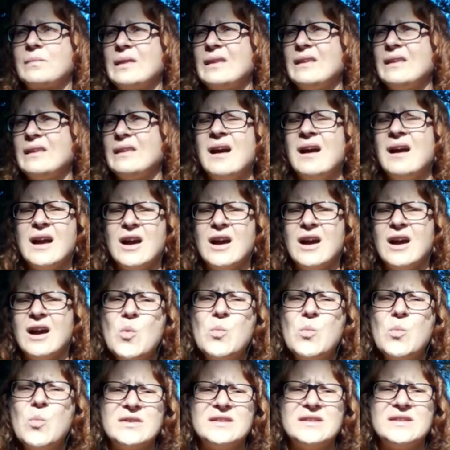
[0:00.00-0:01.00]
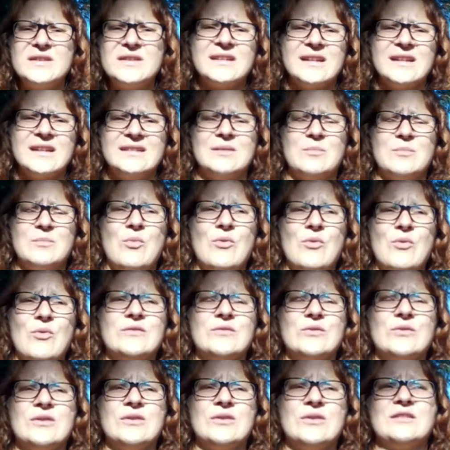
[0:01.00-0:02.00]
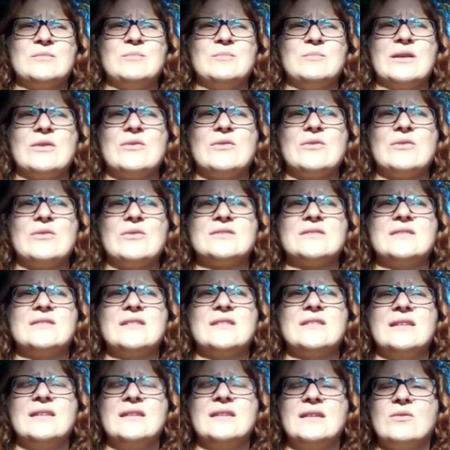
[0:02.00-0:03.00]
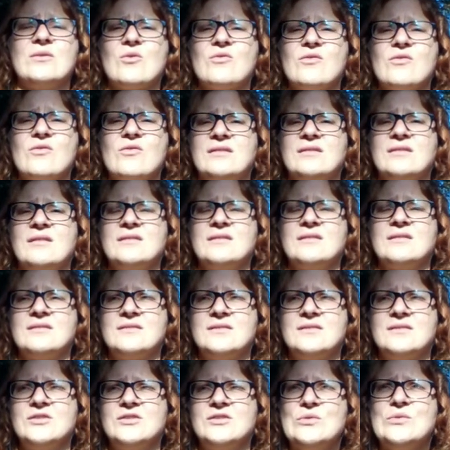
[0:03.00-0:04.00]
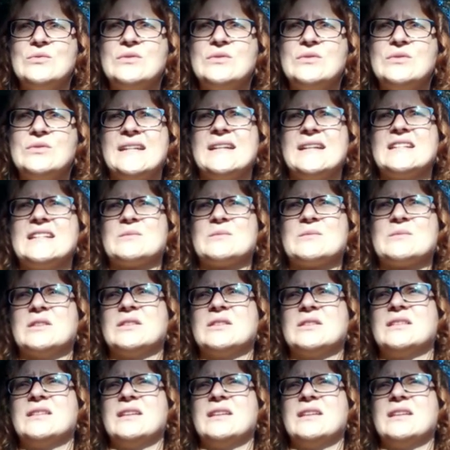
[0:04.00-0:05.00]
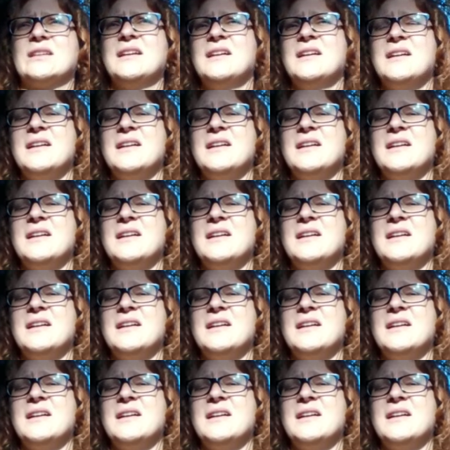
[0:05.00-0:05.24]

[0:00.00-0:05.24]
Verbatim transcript: I hope we did get the point for this because the correct answer is two tails, but uh,